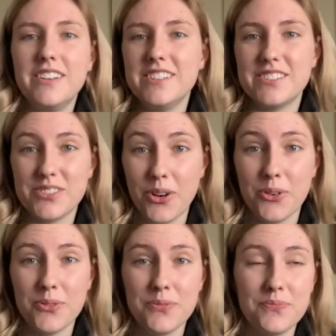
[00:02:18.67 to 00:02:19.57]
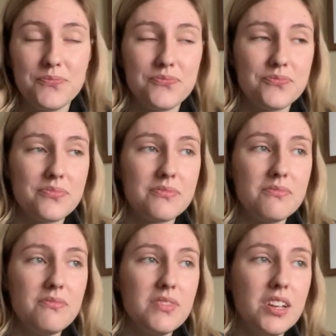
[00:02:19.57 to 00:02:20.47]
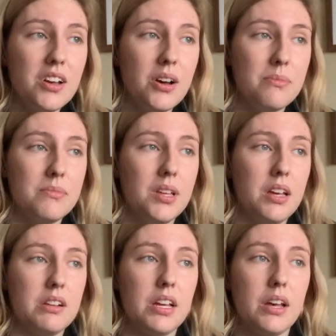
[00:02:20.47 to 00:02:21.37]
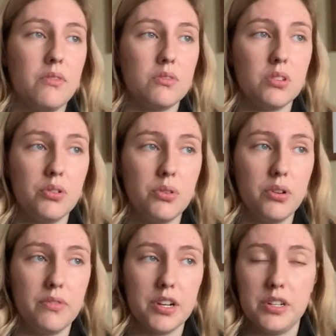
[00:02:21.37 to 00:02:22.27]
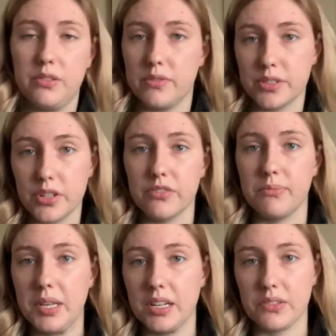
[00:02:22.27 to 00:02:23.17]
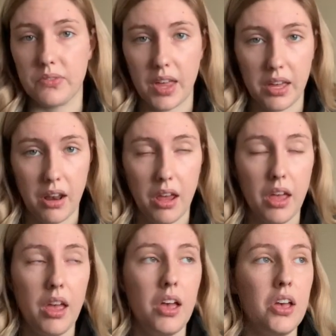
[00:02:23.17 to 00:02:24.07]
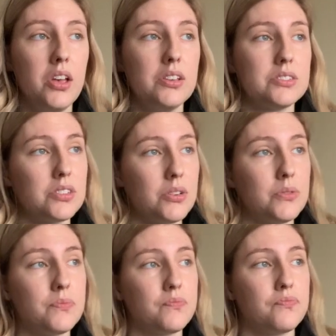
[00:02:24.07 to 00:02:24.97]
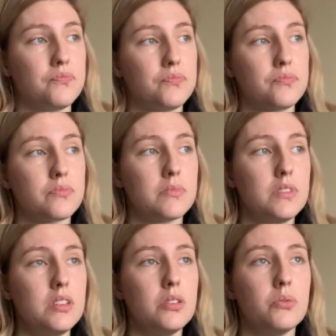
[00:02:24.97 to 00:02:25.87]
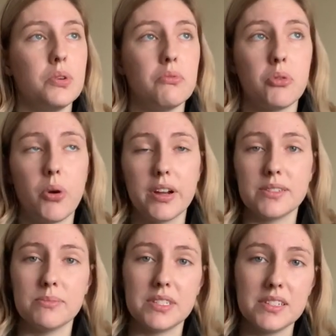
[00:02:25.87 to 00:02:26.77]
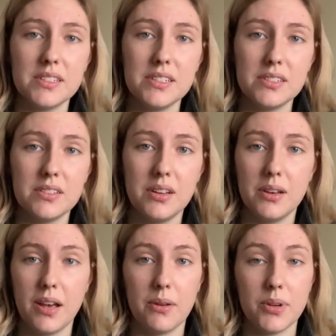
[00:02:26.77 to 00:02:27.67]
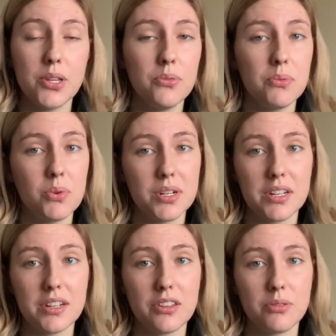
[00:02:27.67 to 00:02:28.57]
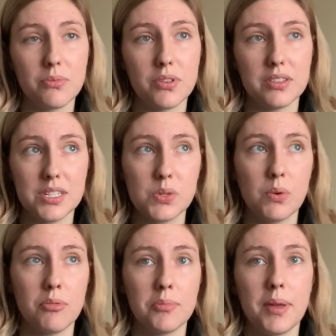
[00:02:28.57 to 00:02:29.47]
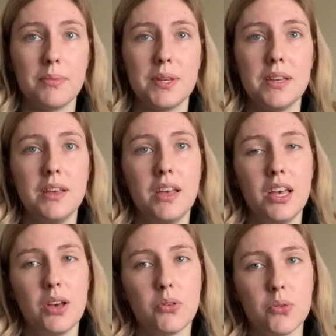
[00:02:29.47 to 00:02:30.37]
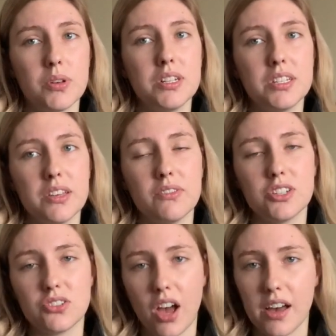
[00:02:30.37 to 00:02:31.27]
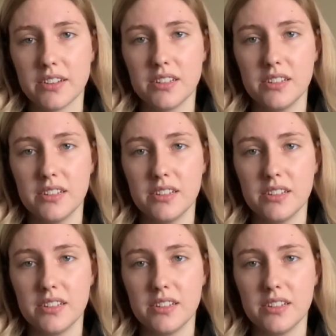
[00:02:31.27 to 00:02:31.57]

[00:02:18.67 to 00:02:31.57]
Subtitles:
so and I have a low ovarian reserve because of that. So we required some assistance, and we knew we wanted at least one more baby, and we wanted to give it a shot